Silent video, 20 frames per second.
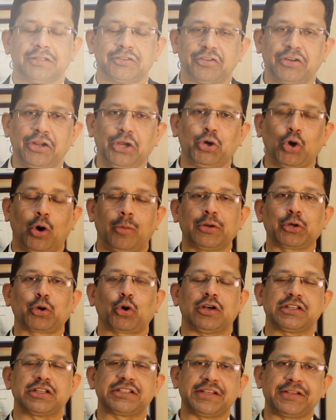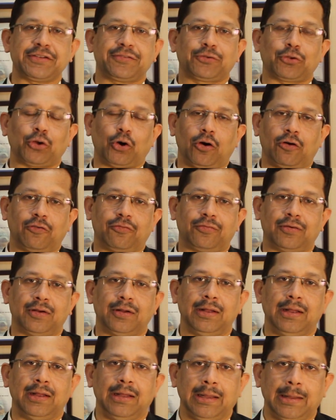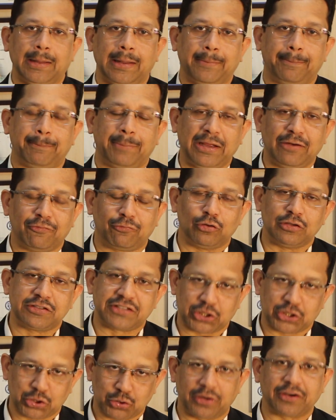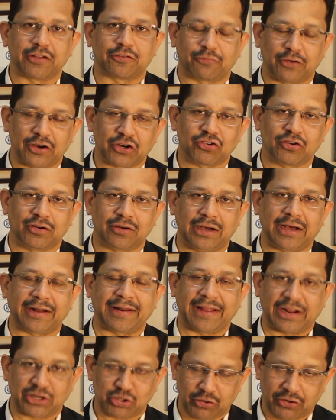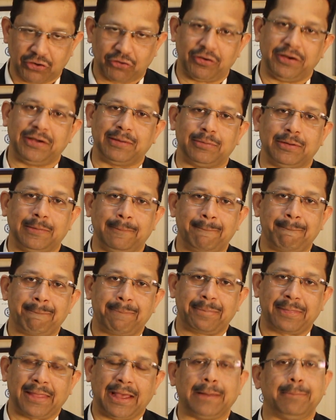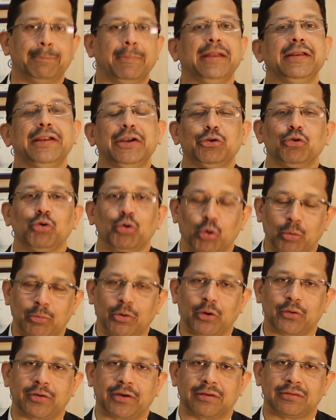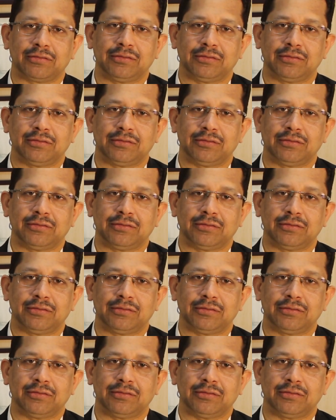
three common causes of painful sexual dysfunction are actually treatable, and men need to know about it.